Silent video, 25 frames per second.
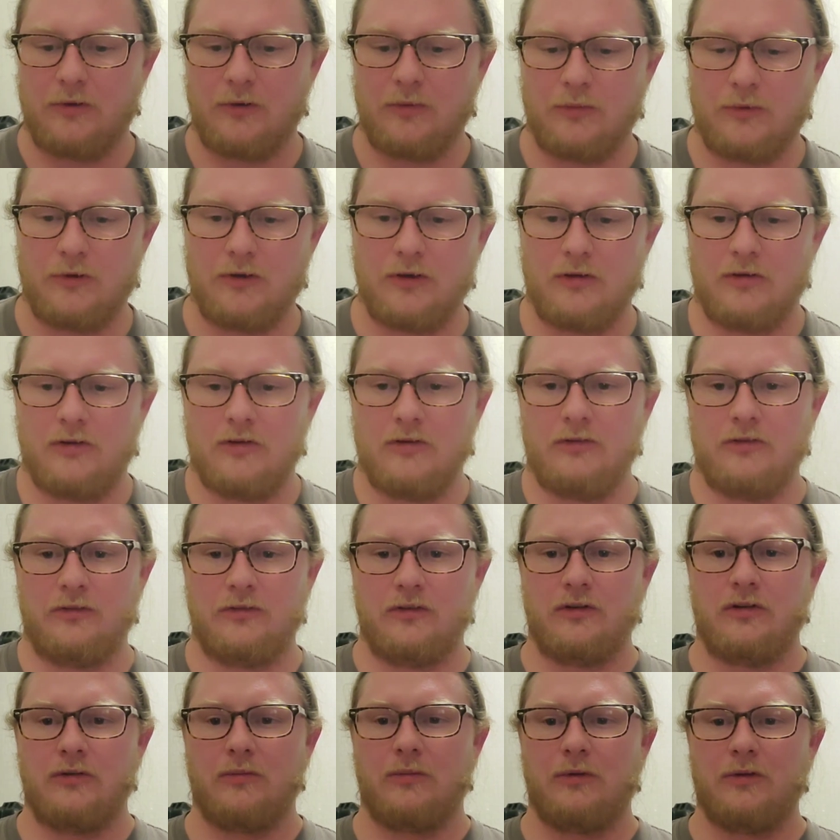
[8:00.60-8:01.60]
but when you're using
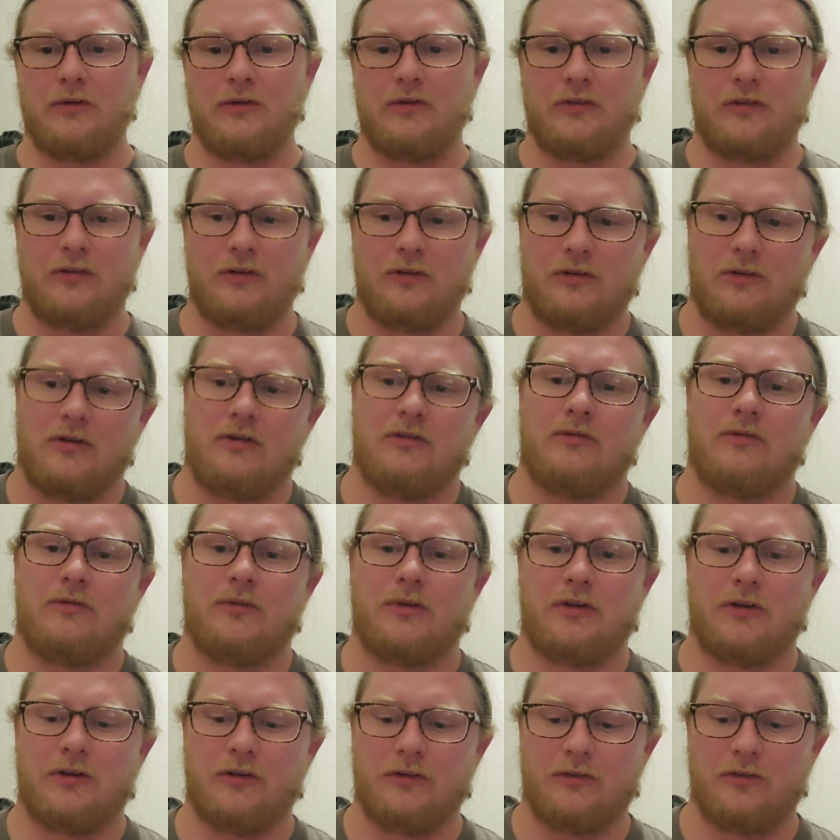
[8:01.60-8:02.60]
your ballistic dope
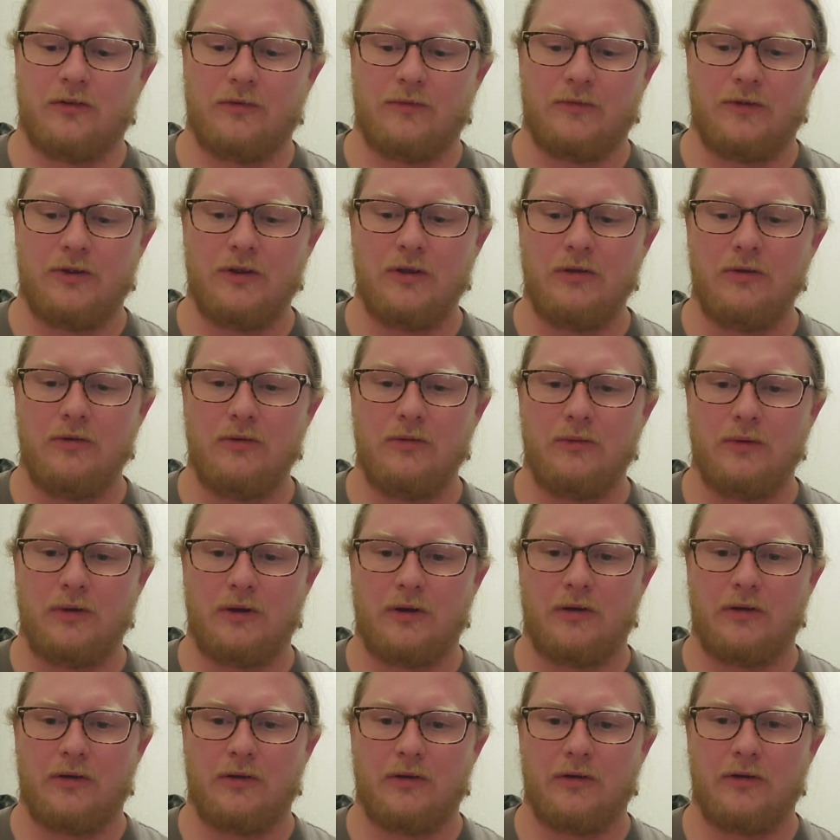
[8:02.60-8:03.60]
charts, if you
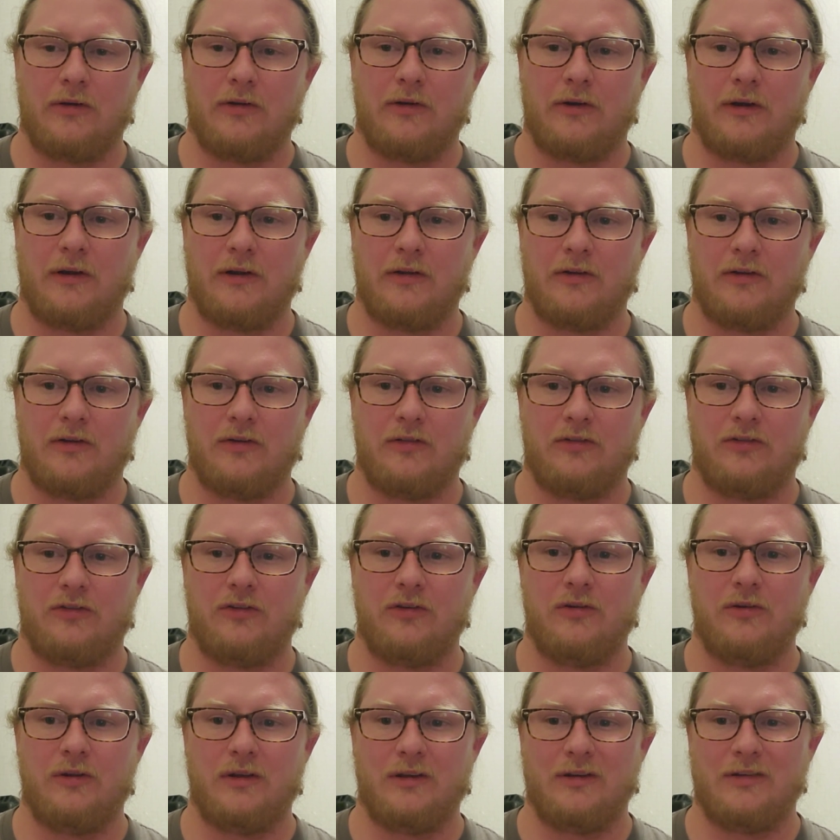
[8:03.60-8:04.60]
are
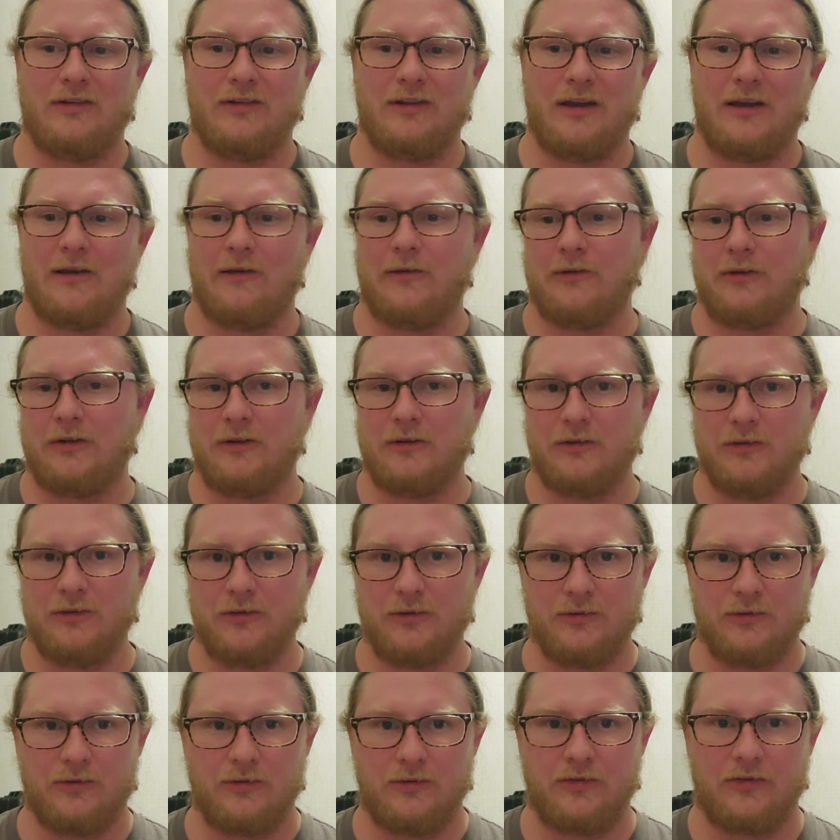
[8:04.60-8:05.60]
shooting
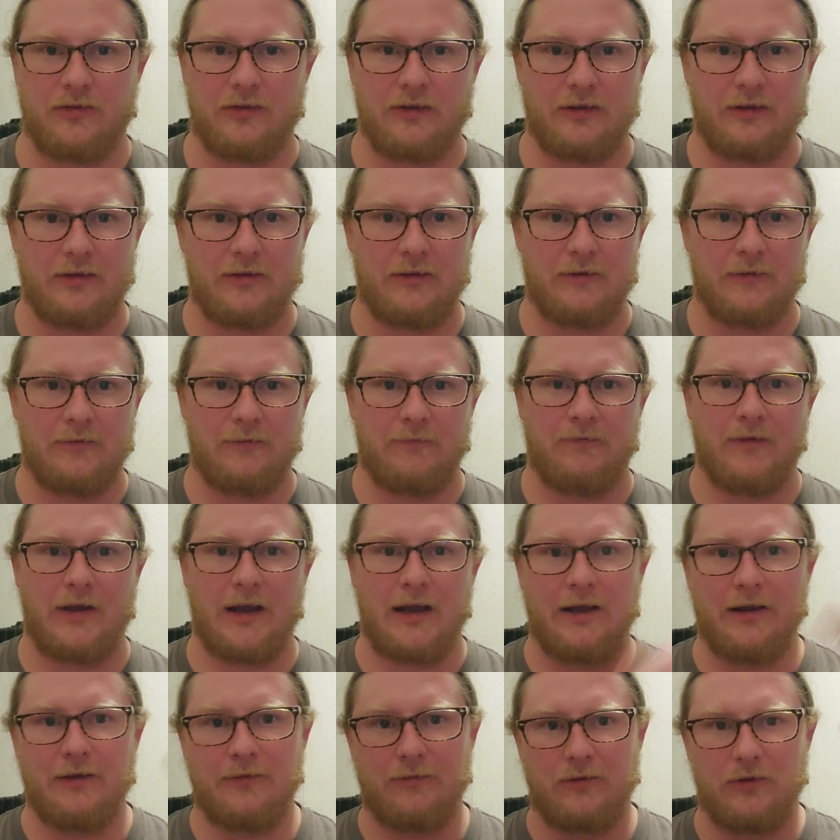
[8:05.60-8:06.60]
downhill, say
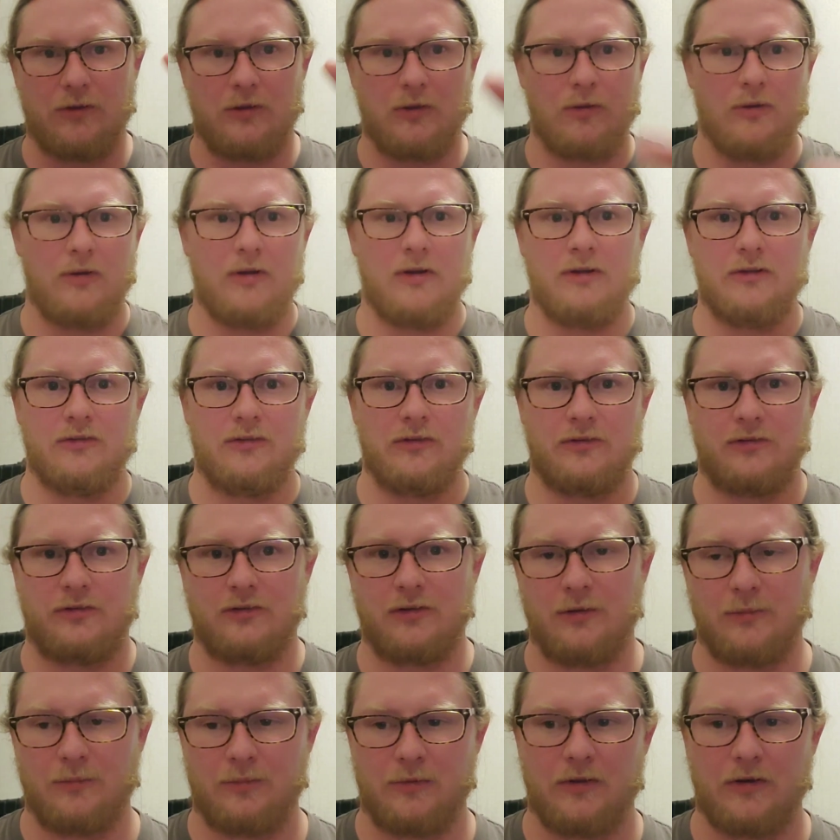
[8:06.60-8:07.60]
5 degrees or
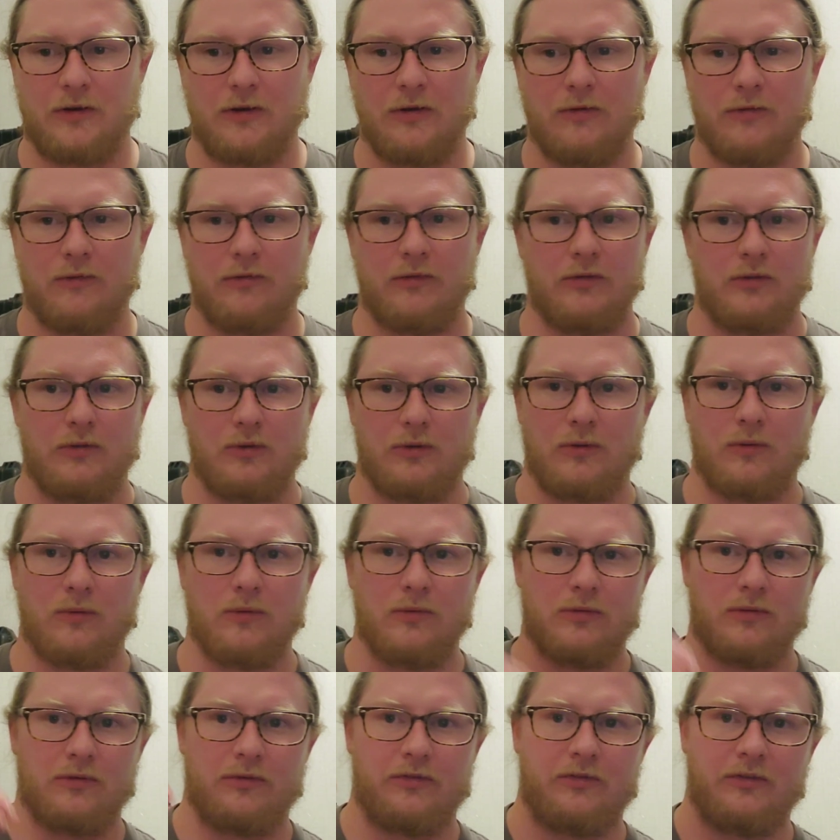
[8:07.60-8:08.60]
something over the
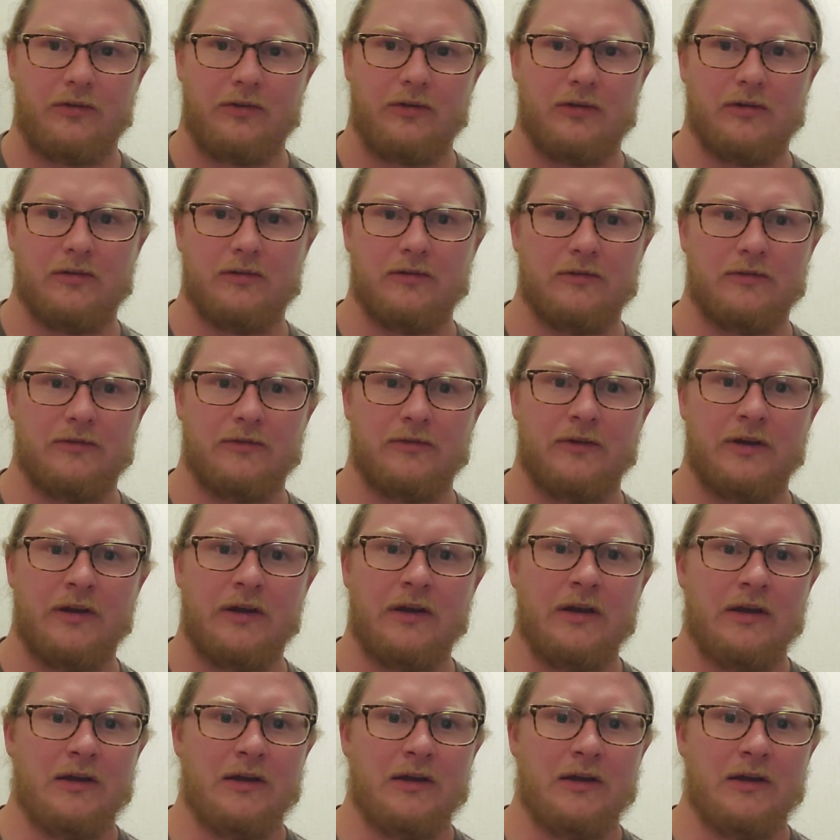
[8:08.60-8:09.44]
course of